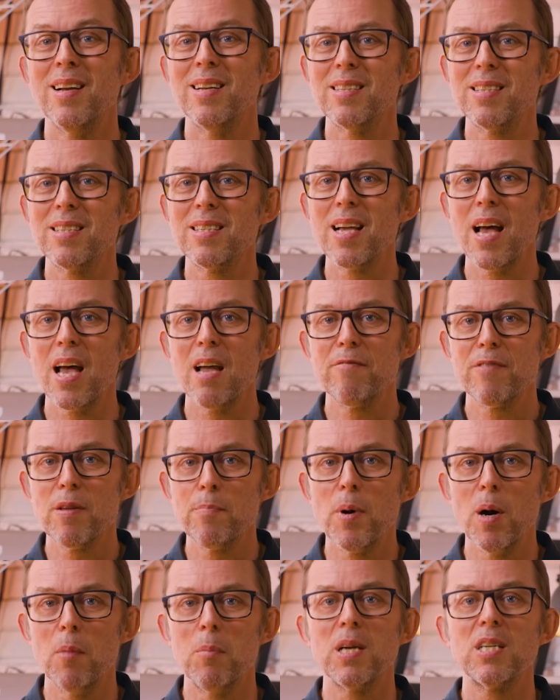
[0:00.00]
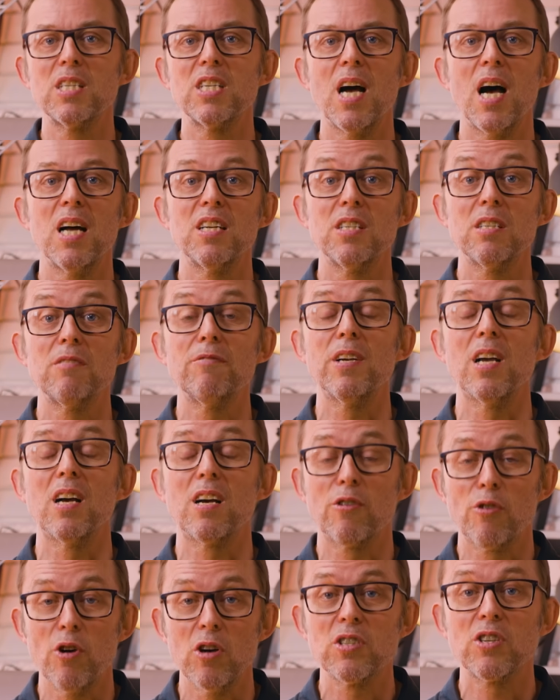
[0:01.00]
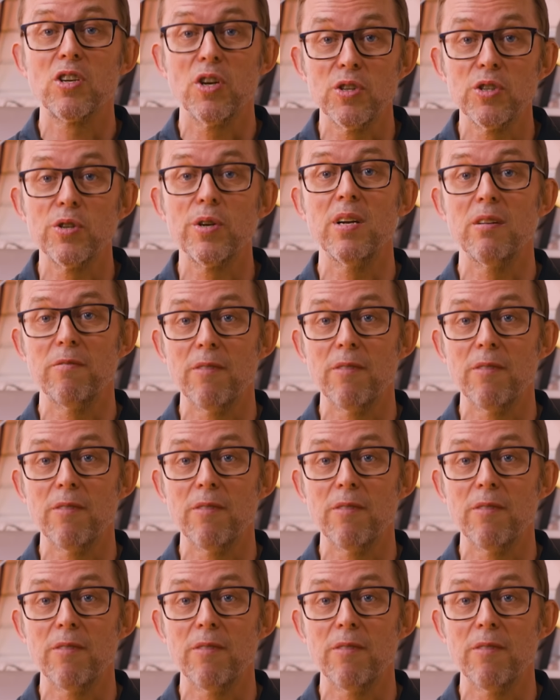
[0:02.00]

and save the public chargers for your cross-country